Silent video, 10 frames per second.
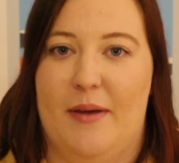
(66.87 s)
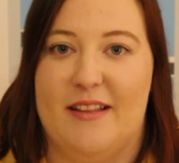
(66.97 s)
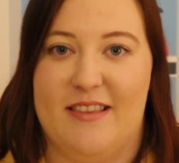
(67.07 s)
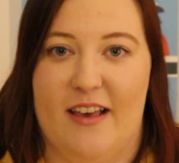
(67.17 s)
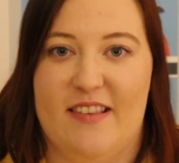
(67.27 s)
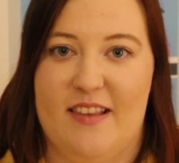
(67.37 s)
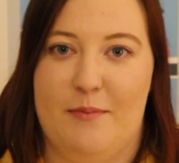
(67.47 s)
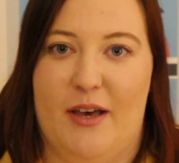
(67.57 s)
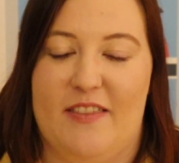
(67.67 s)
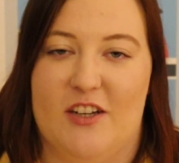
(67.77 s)
It does
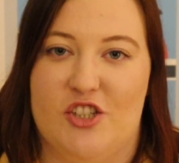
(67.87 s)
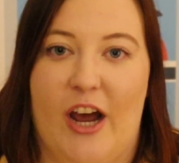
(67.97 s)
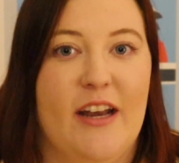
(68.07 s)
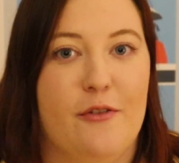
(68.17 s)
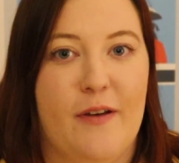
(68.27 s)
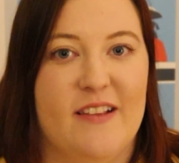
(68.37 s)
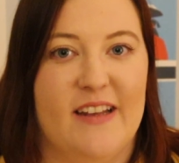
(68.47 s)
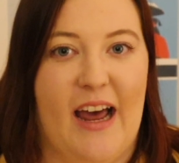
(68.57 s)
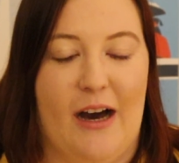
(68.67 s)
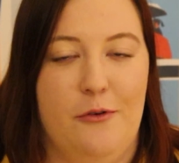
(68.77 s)
seem like they're trying to phase
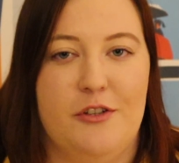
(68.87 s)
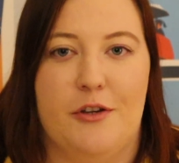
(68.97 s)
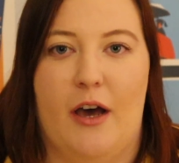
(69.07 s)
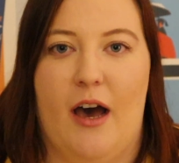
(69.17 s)
it out.